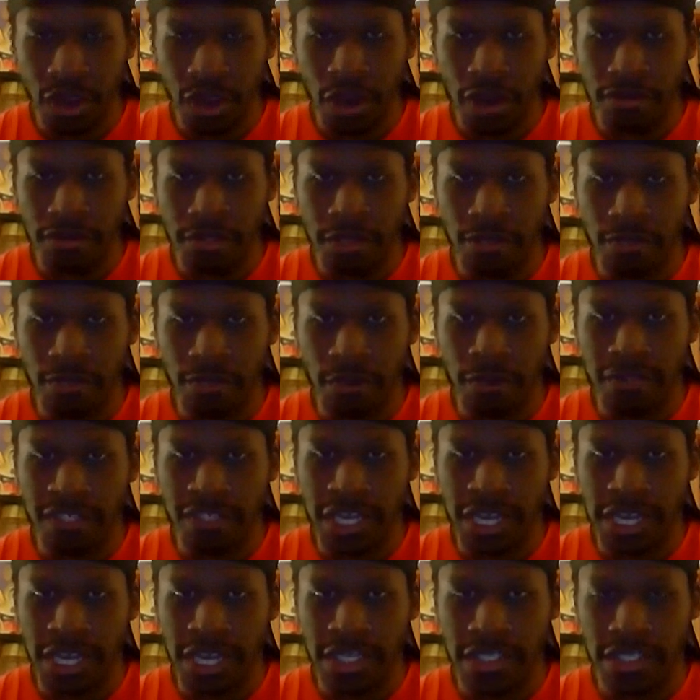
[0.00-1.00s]
arms on both
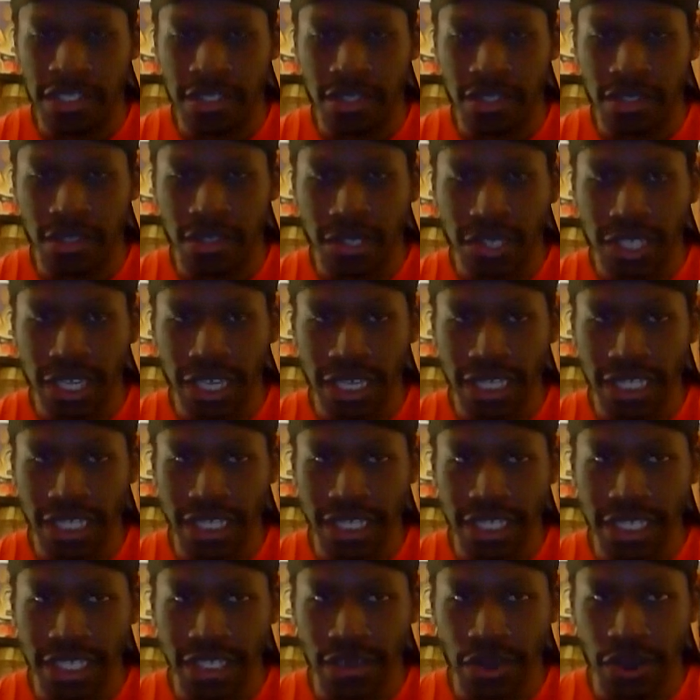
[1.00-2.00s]
sides, so she has
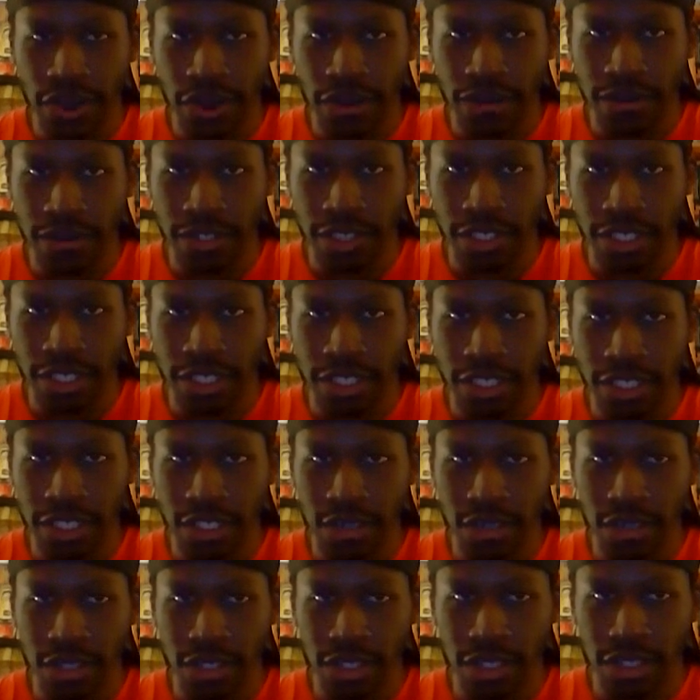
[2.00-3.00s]
6 arms, and
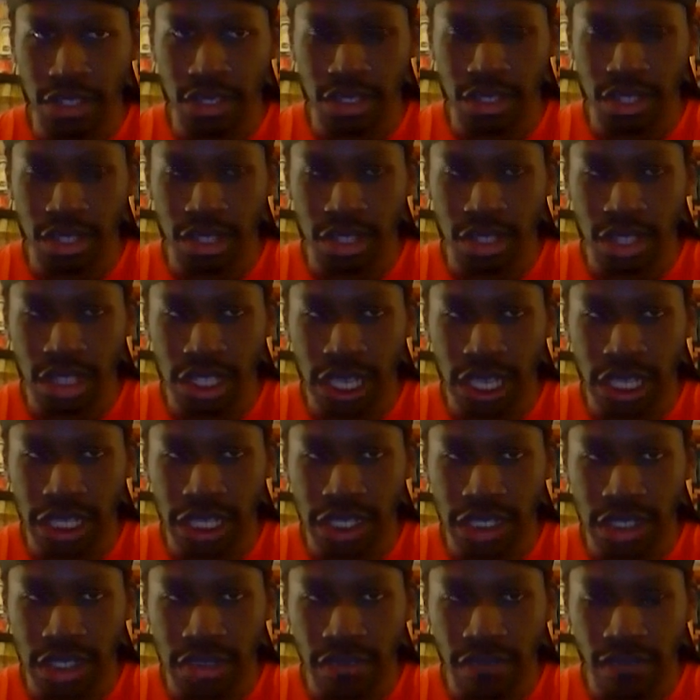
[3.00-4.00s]
she
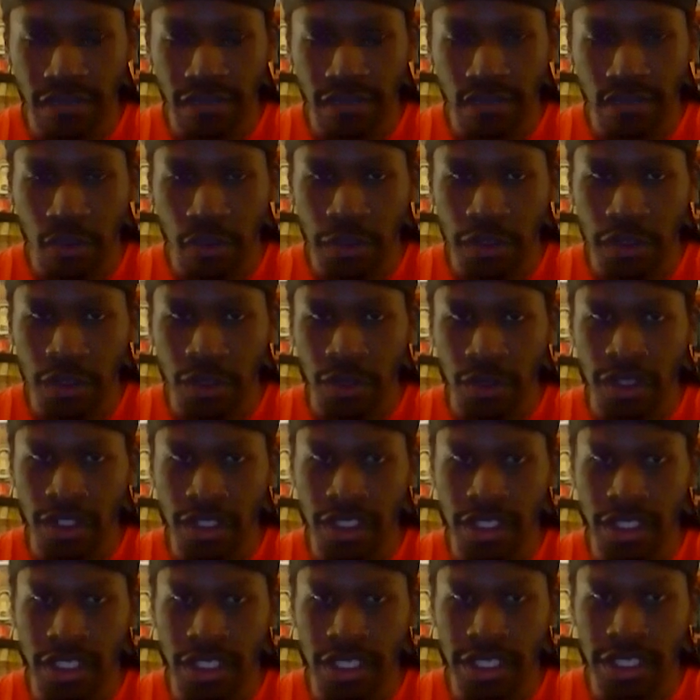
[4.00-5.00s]
has 4
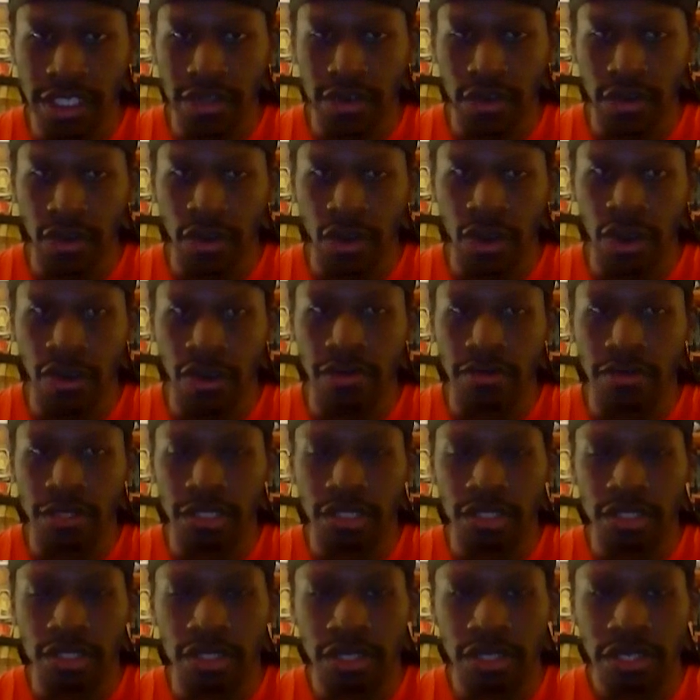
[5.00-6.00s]
swords in 6 of her
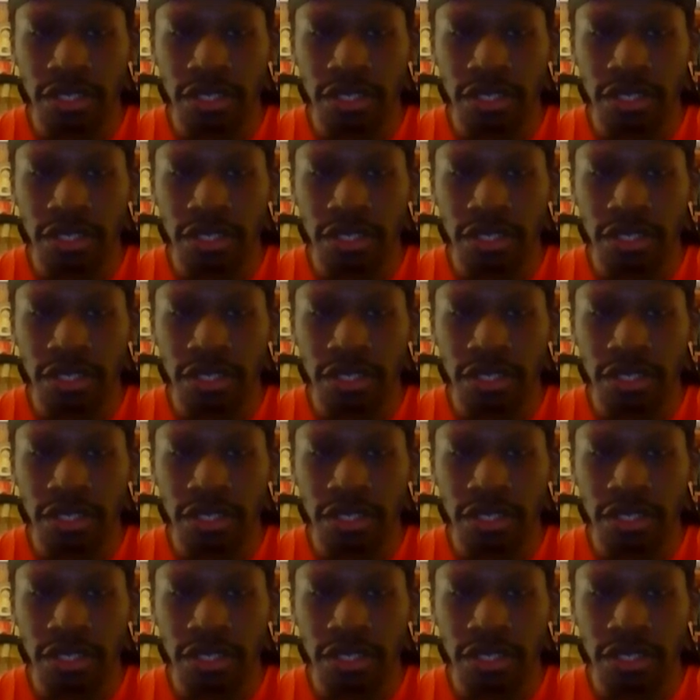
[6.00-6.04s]
arms.